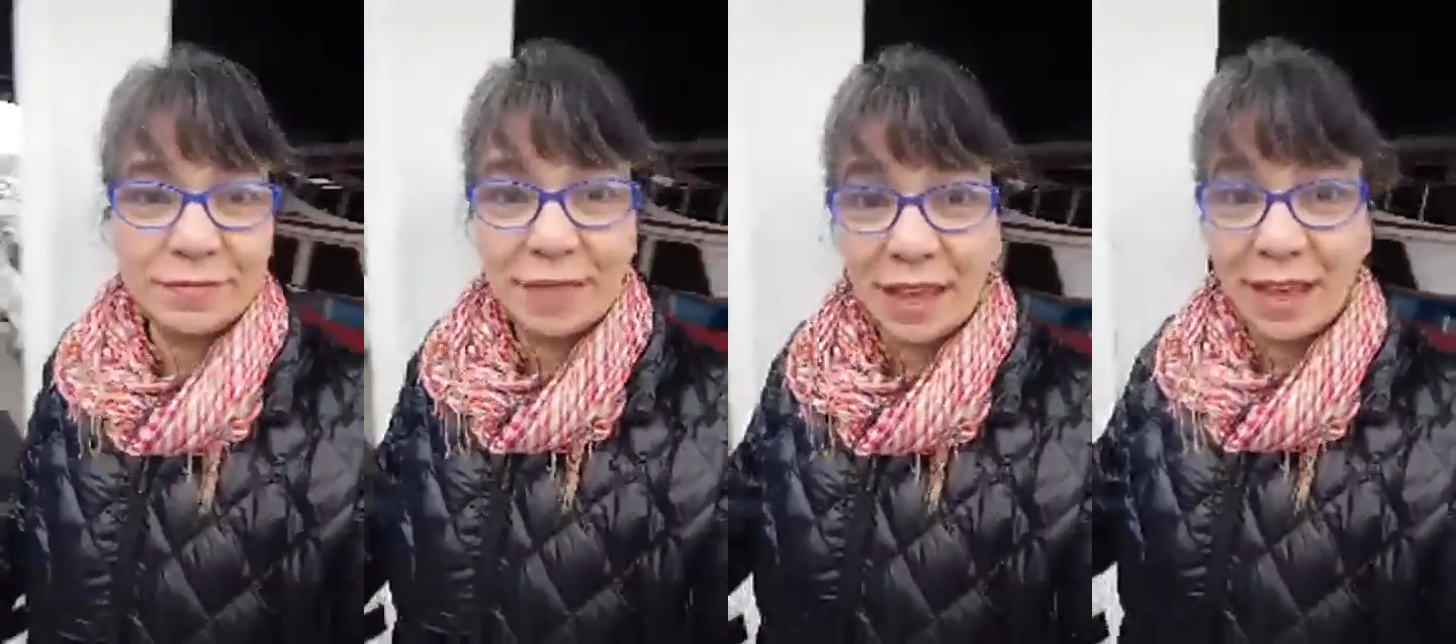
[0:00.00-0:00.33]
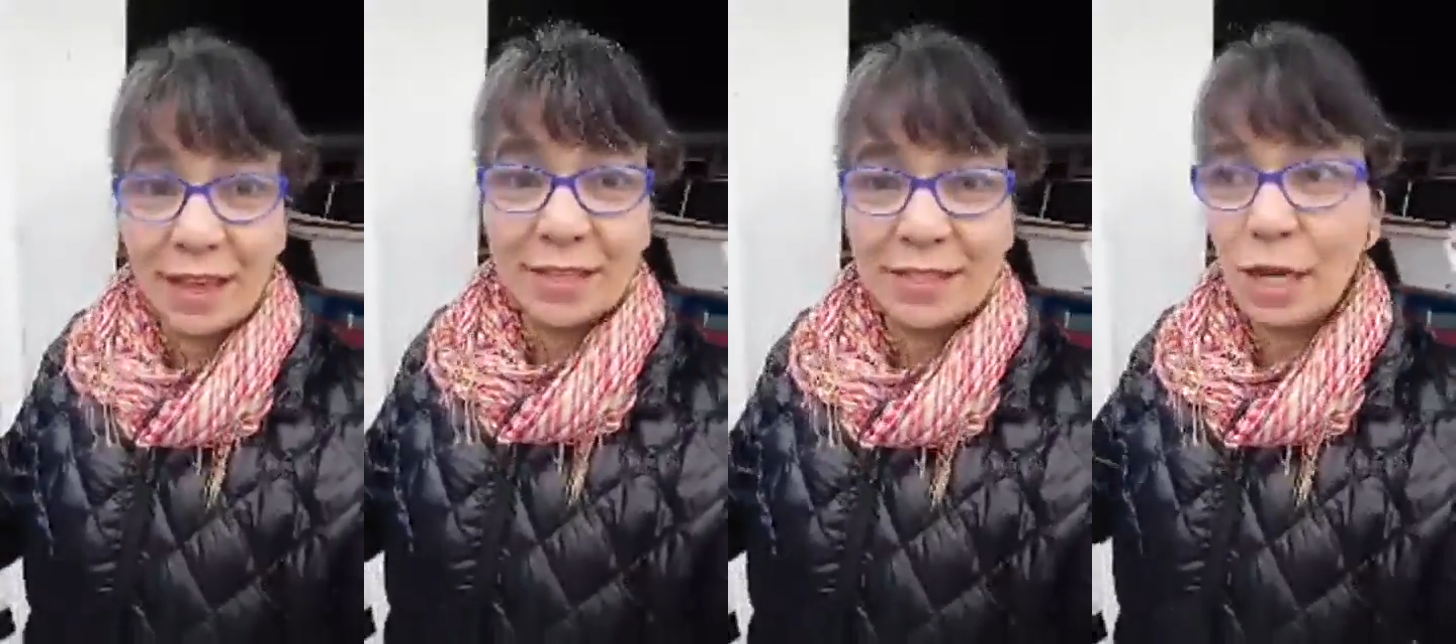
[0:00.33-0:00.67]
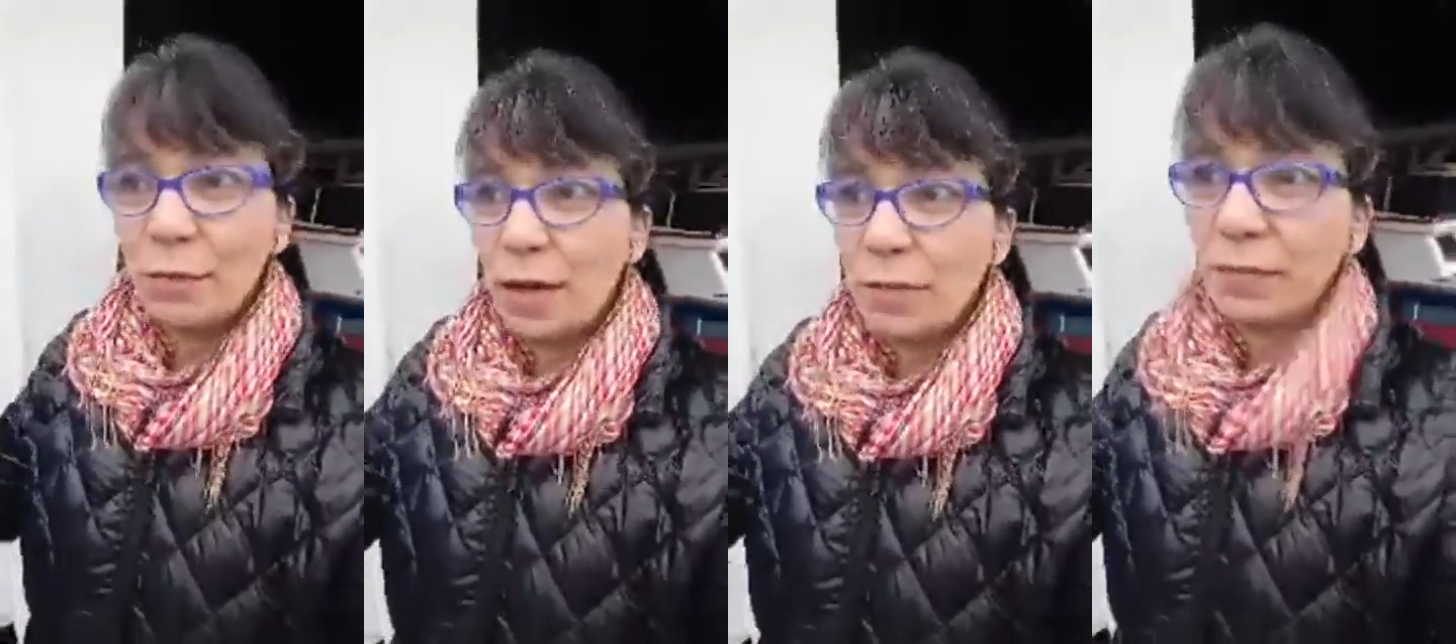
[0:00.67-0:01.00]
And I
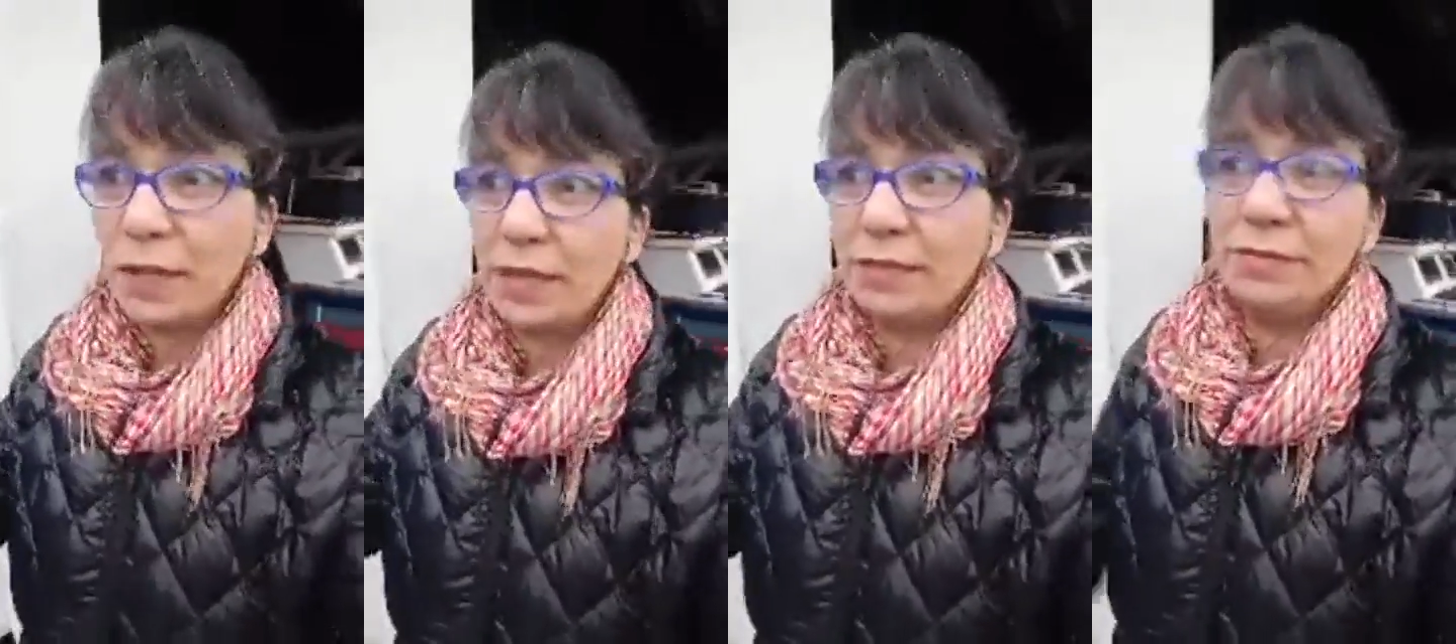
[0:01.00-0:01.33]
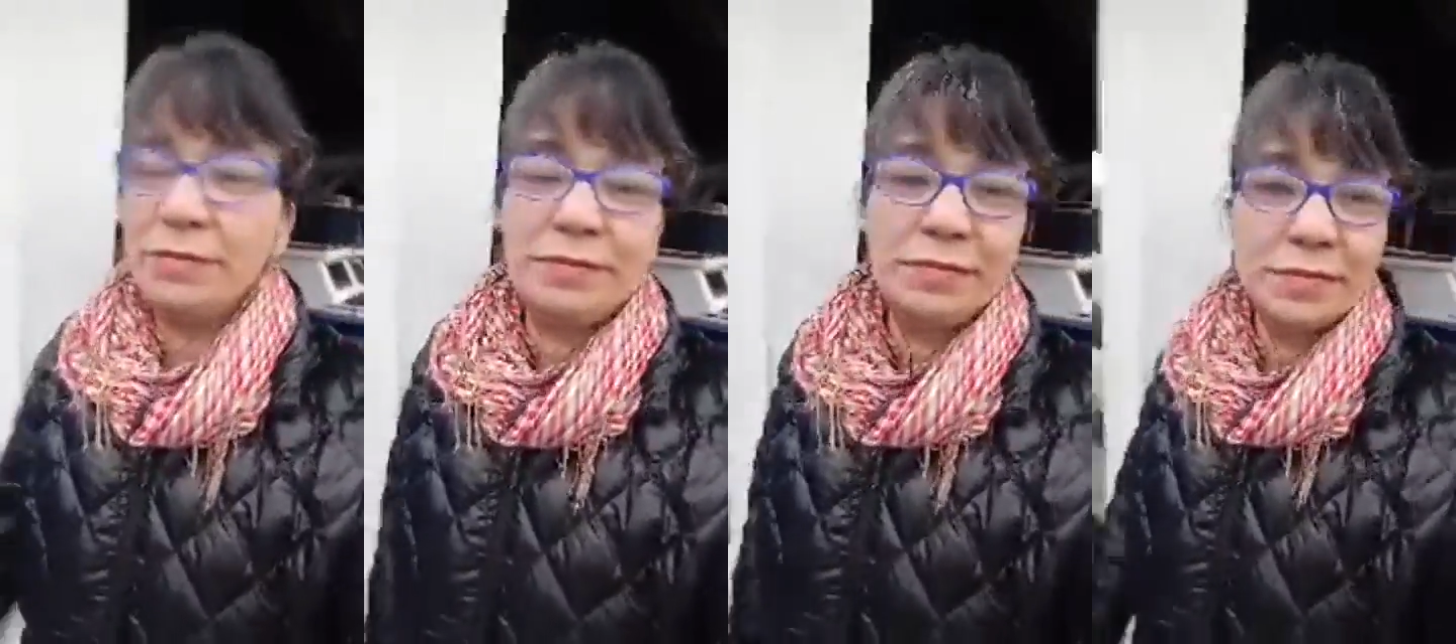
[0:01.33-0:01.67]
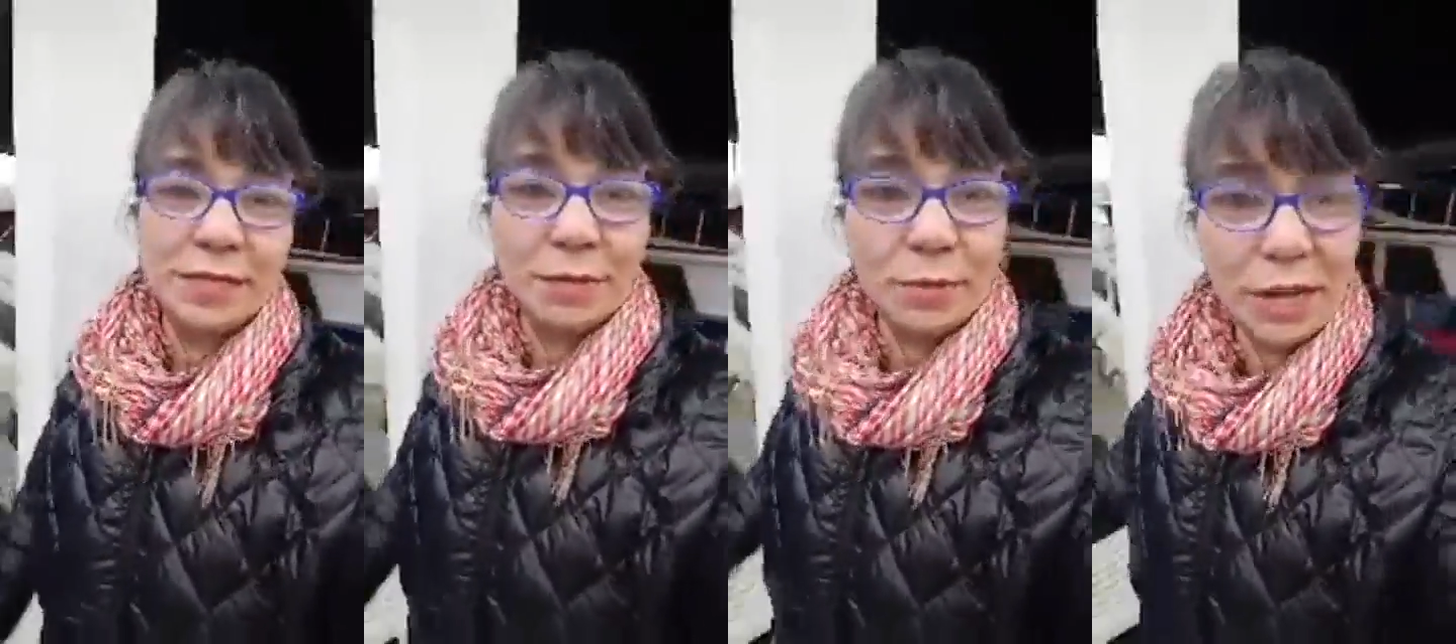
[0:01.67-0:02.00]
pop that.
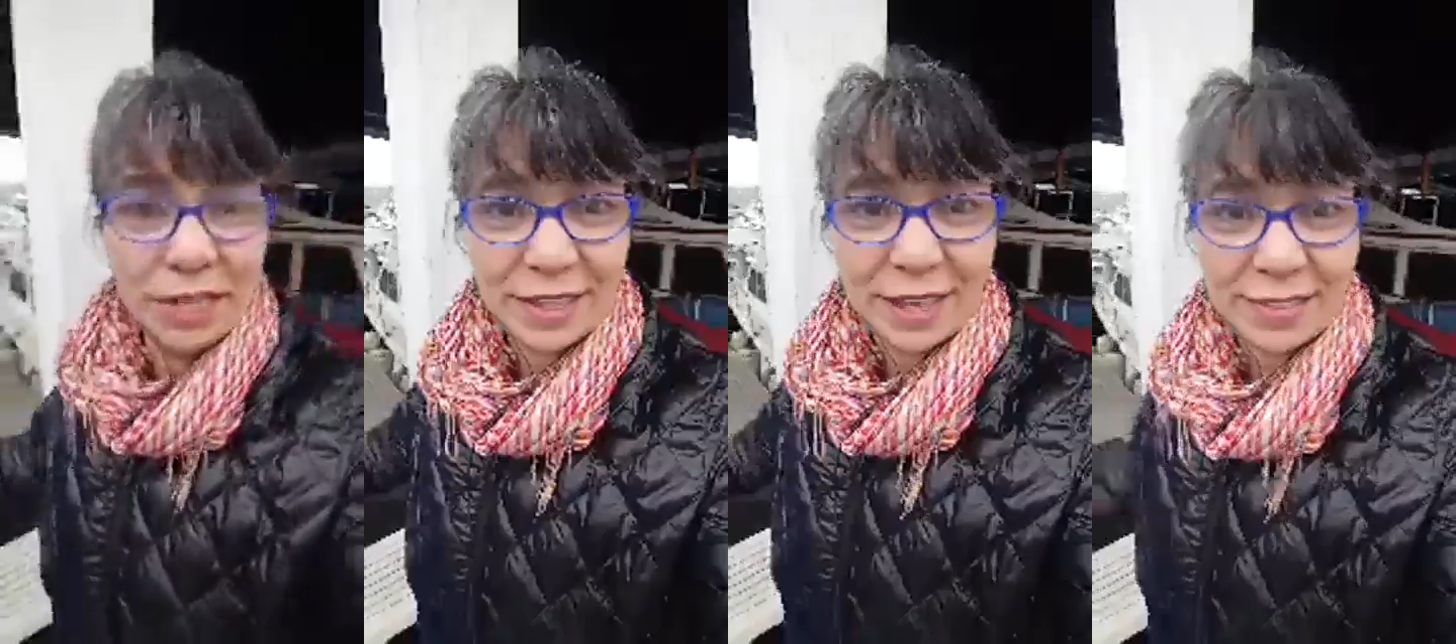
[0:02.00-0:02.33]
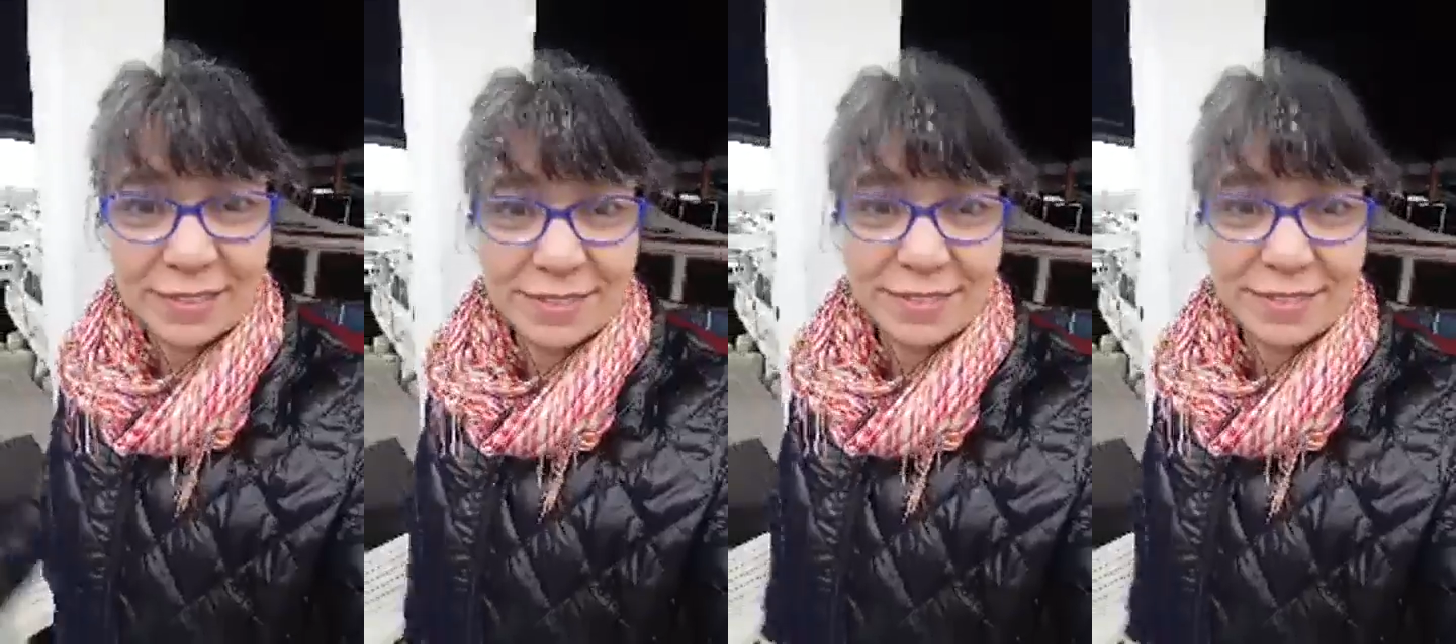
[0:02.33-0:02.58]
I break that.